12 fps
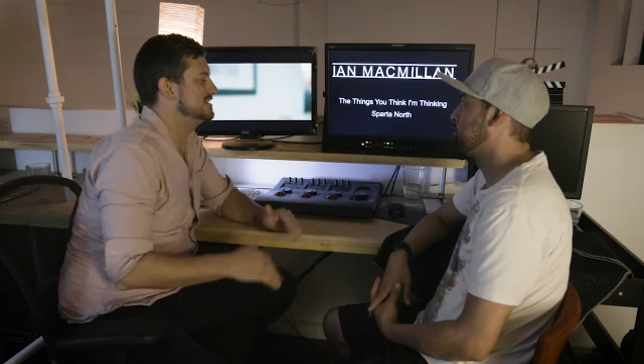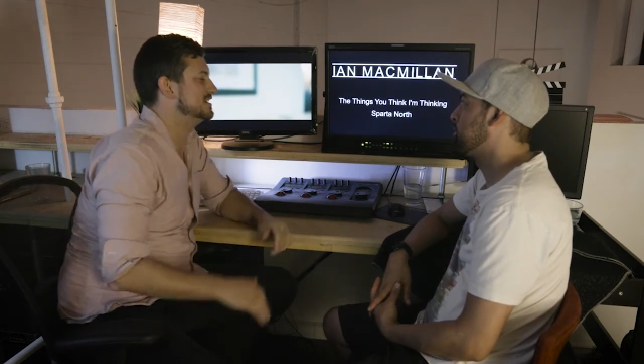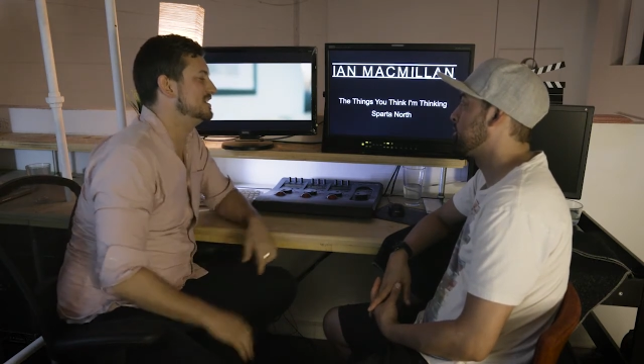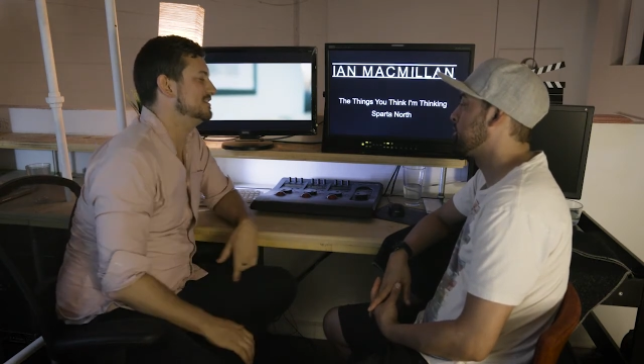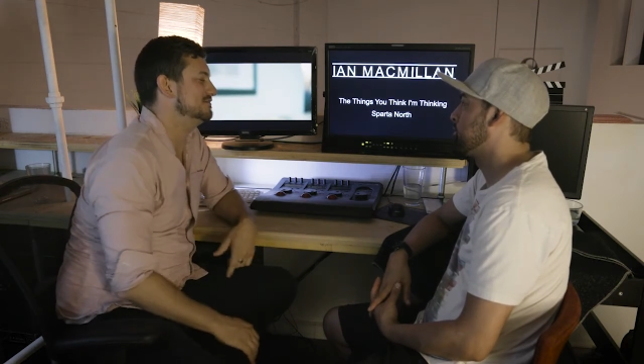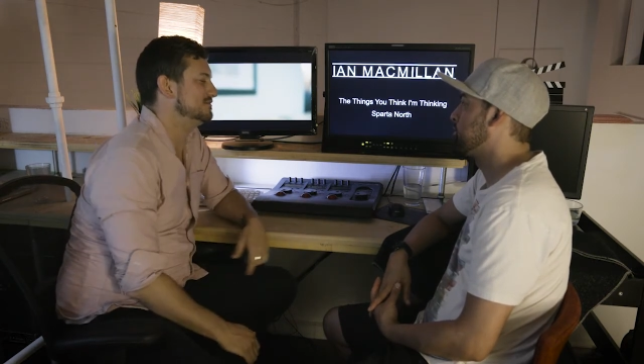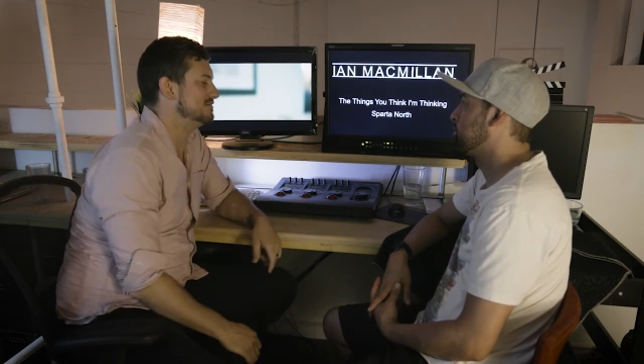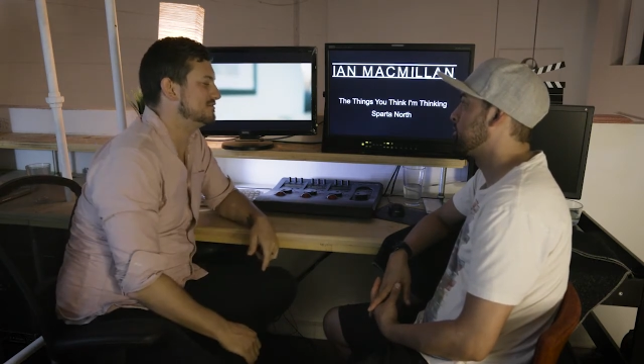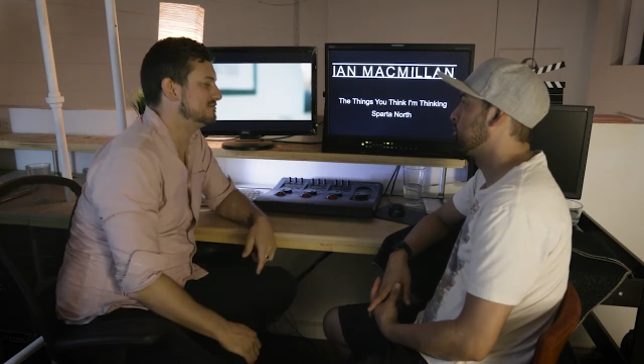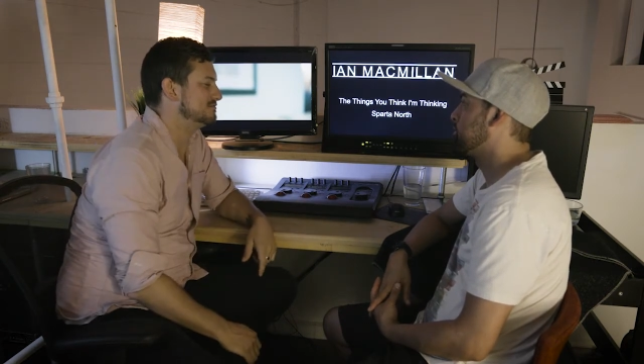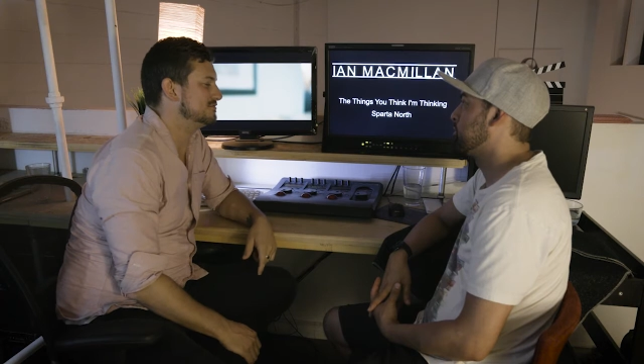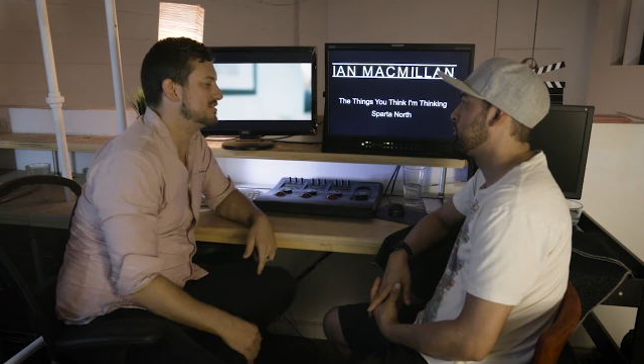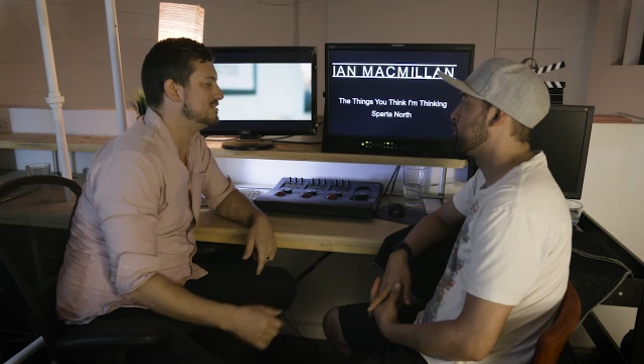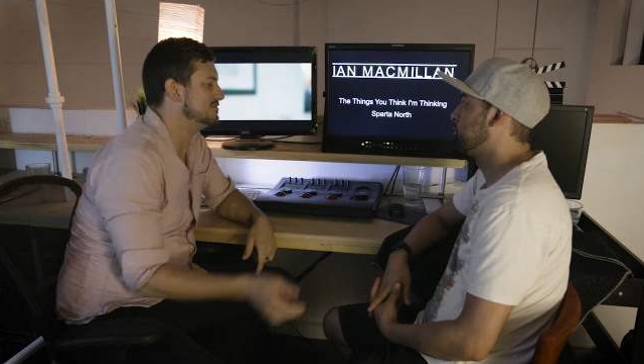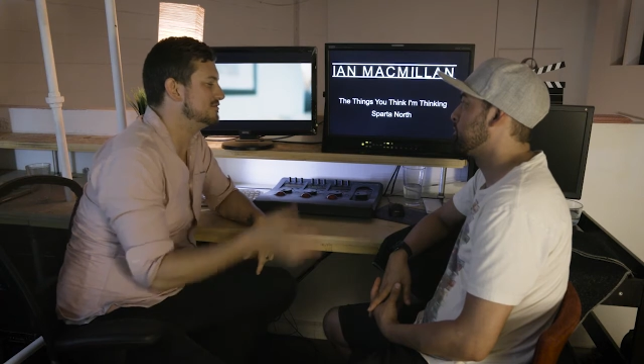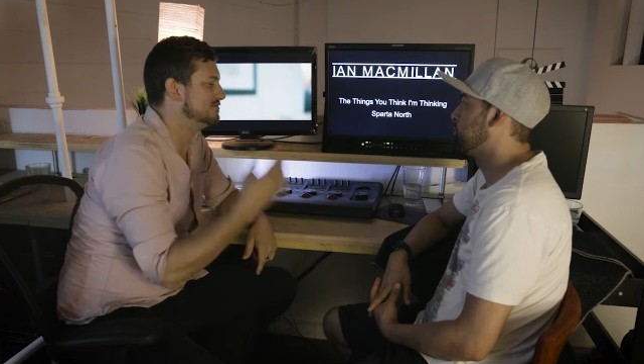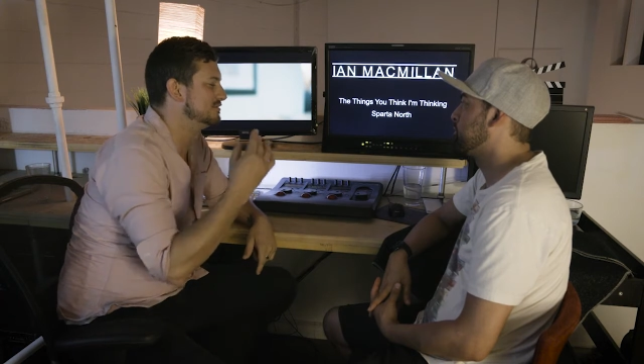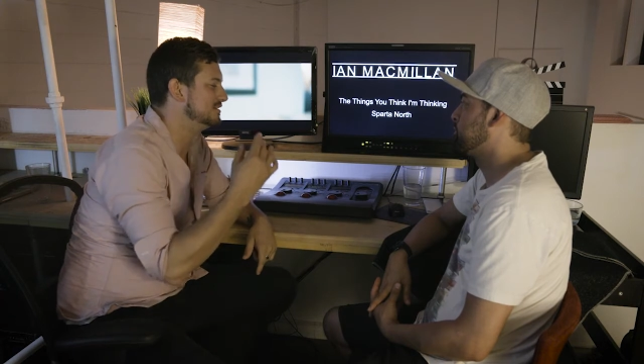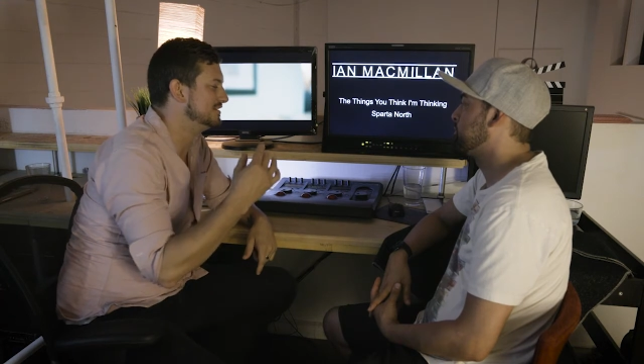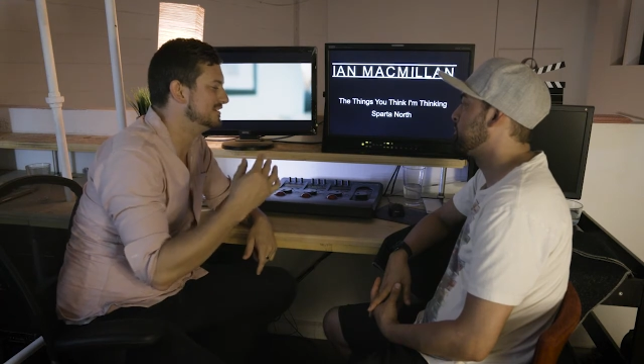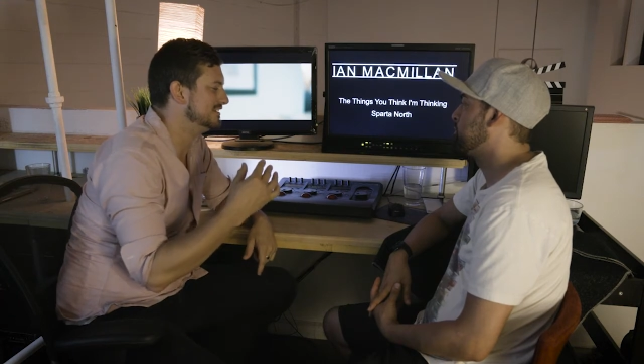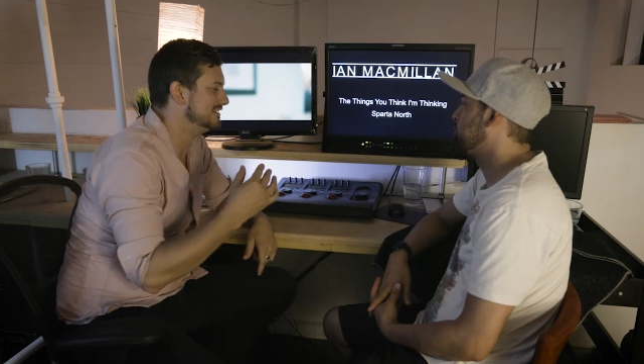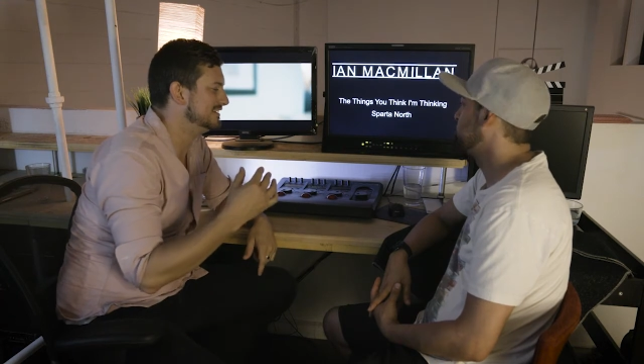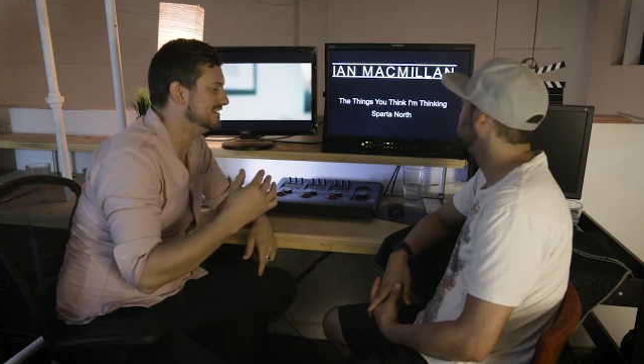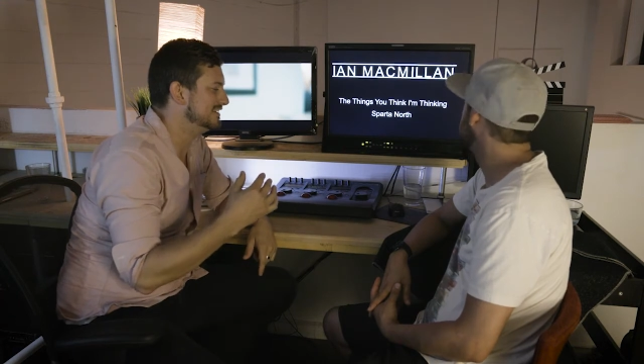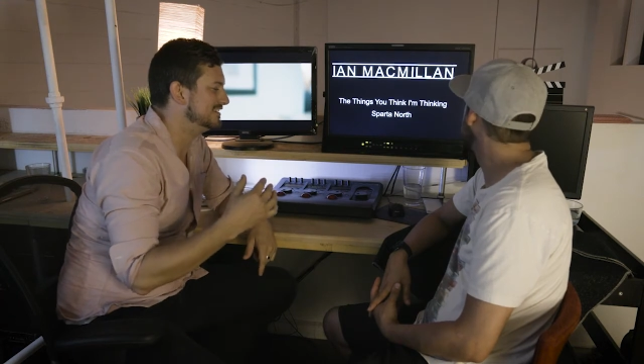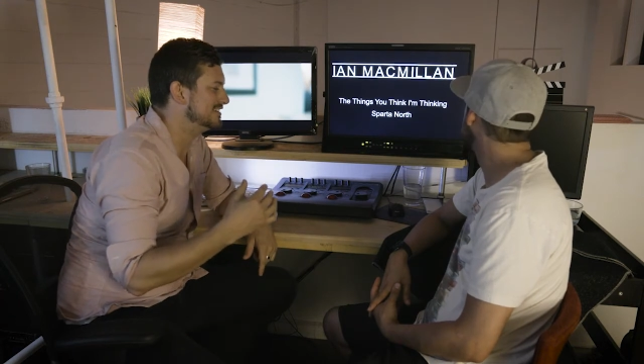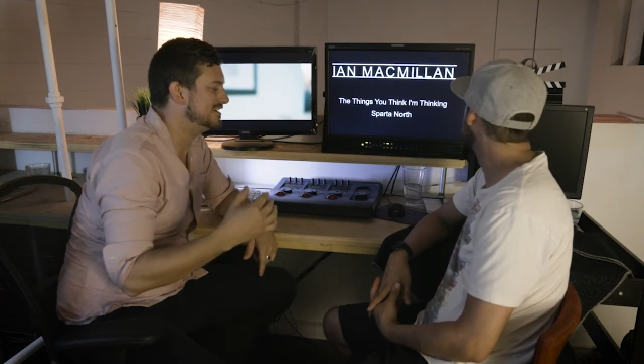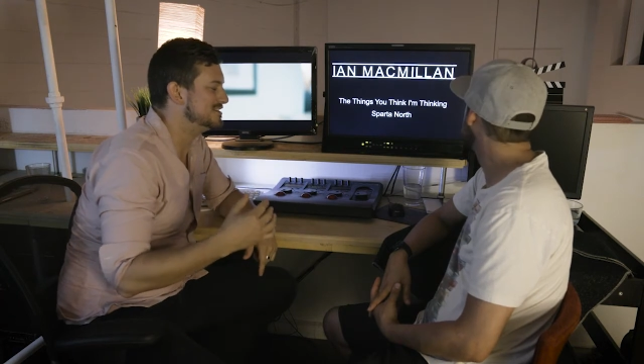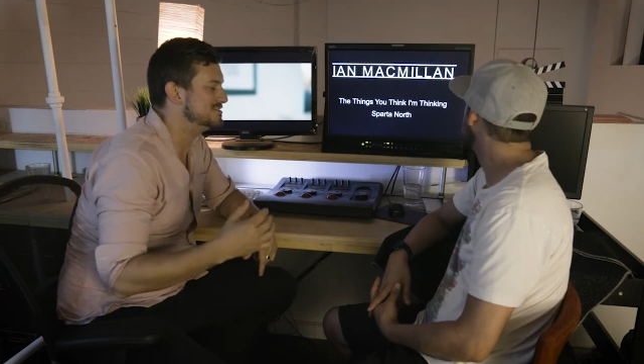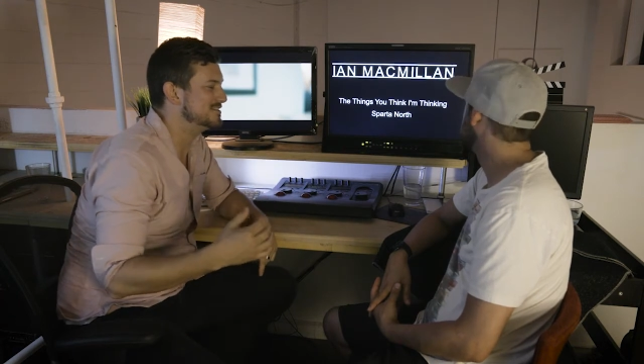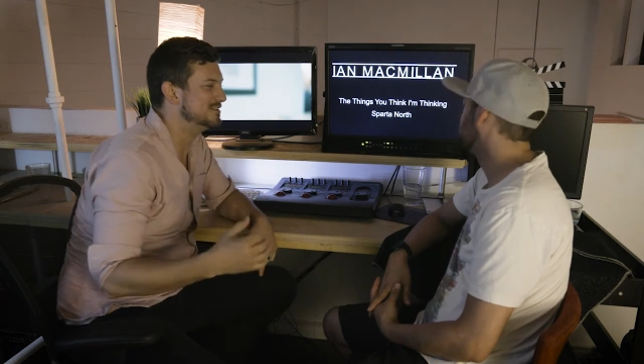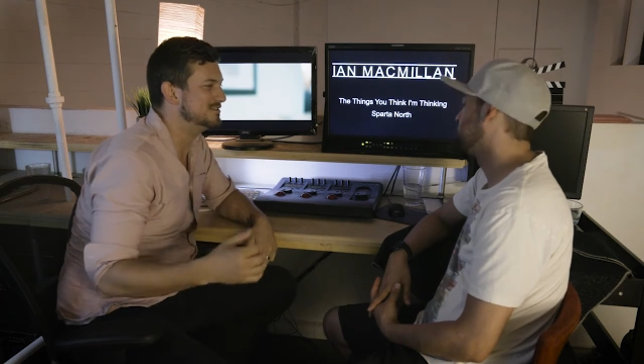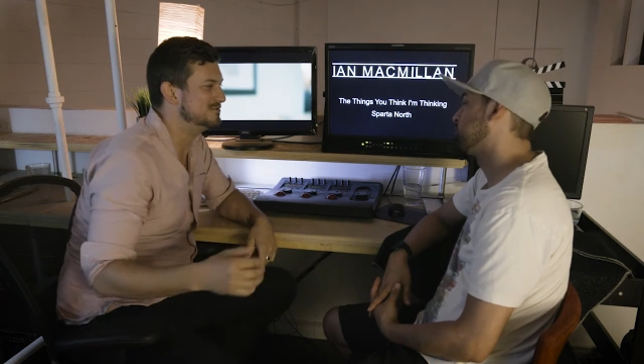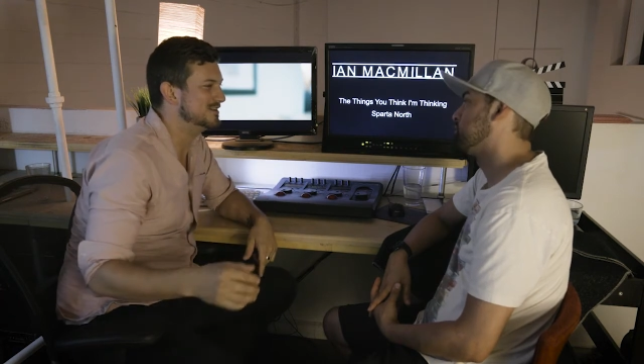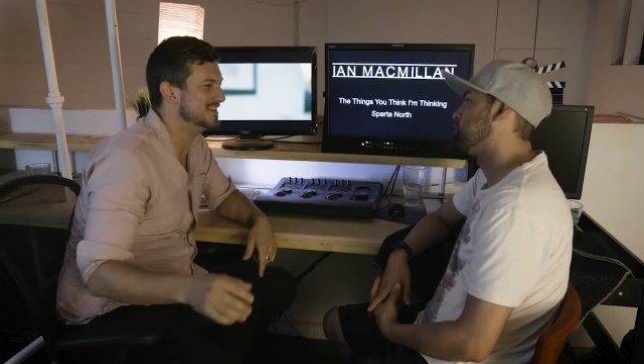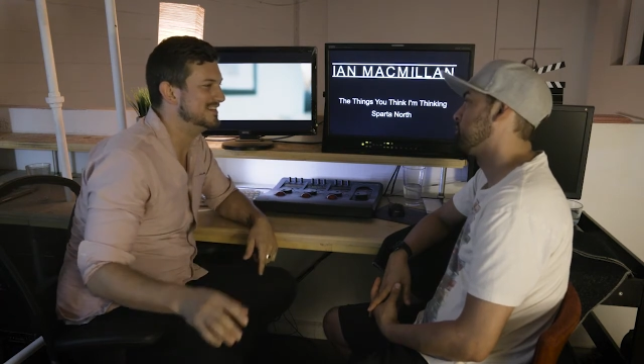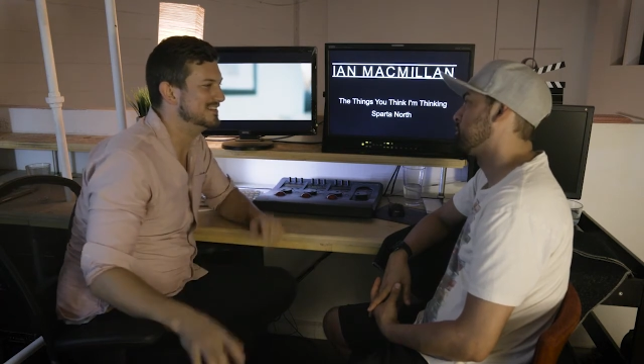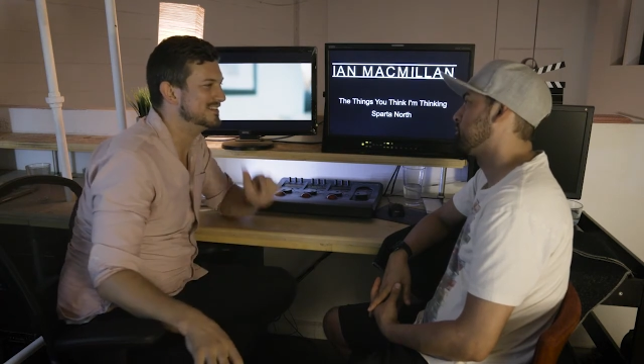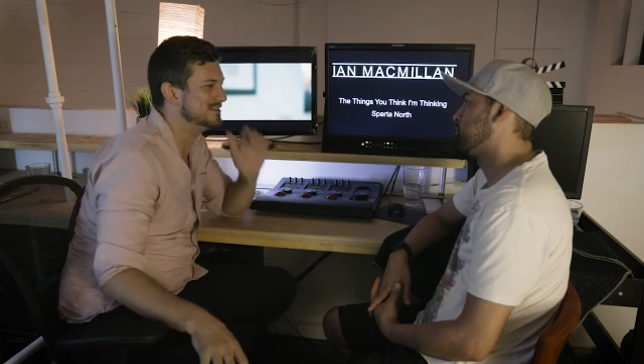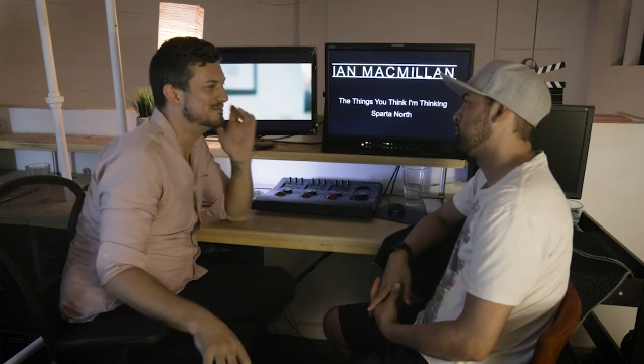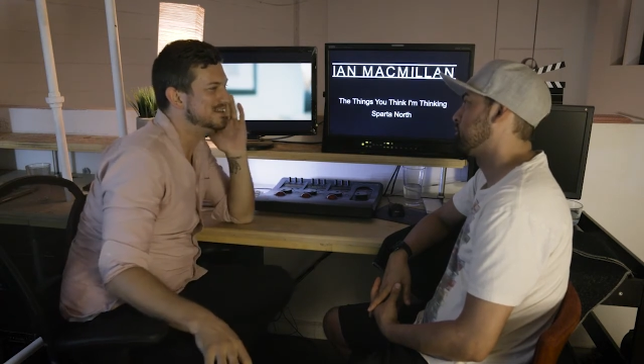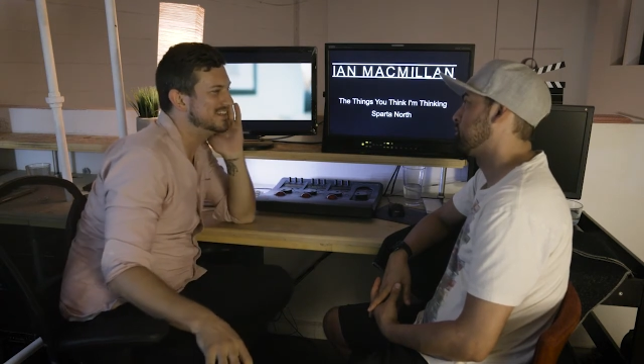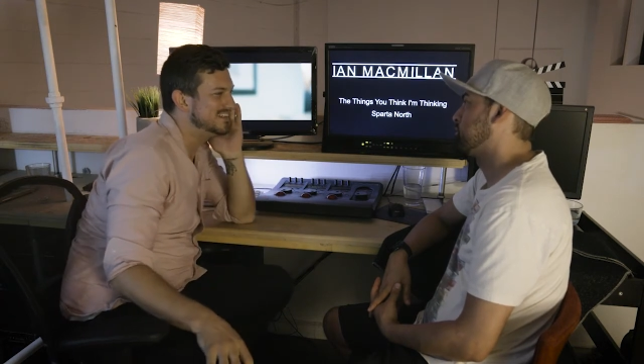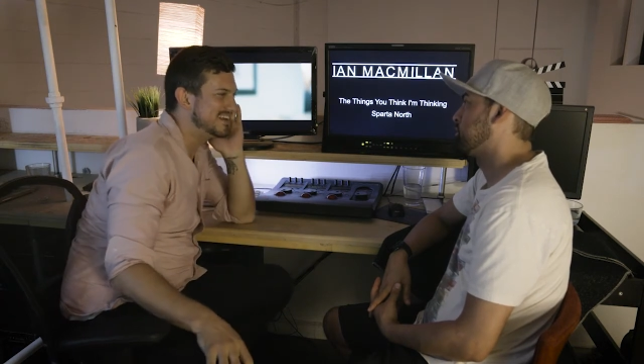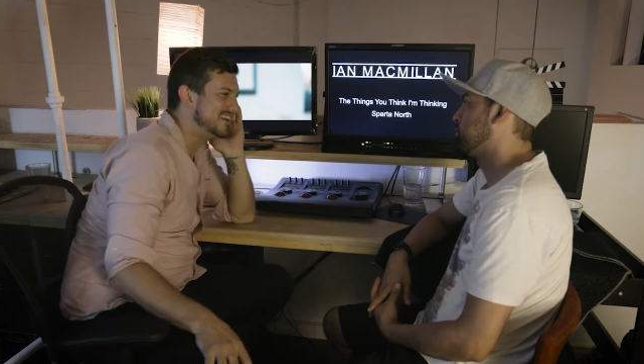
to kind of throw caution to the wind a little bit